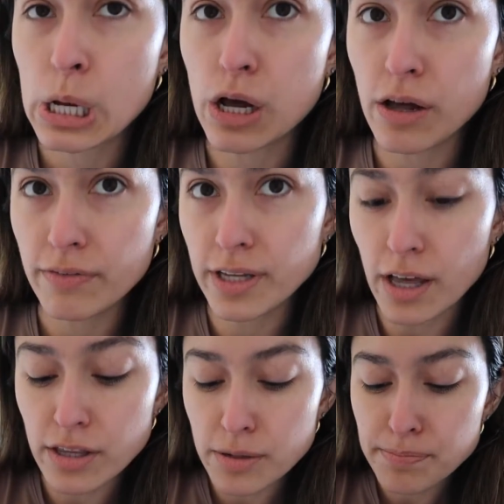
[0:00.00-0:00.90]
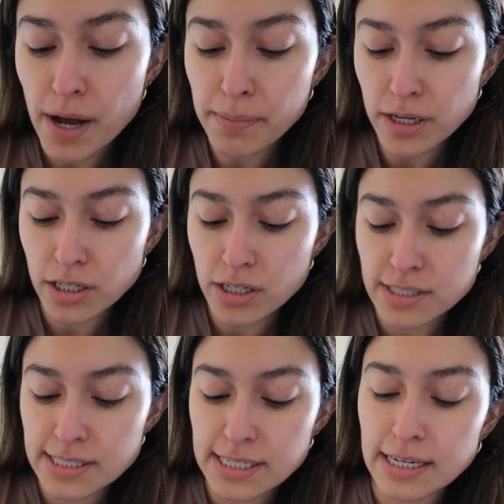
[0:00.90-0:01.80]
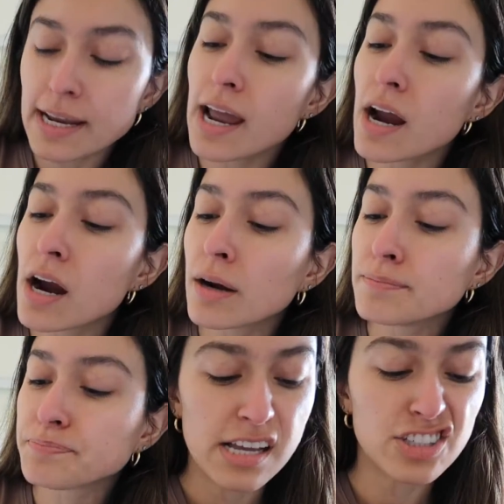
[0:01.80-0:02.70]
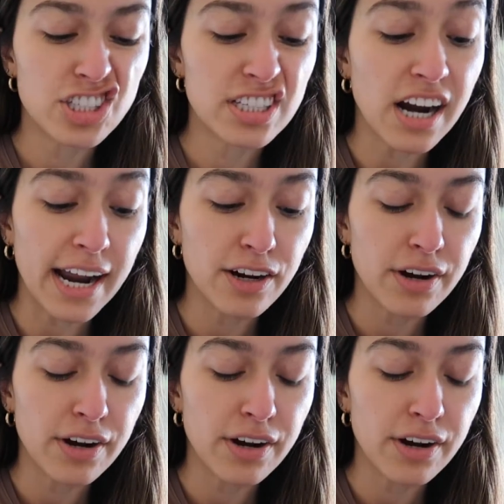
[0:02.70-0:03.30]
all the other Public Goods skincare. It's just their eye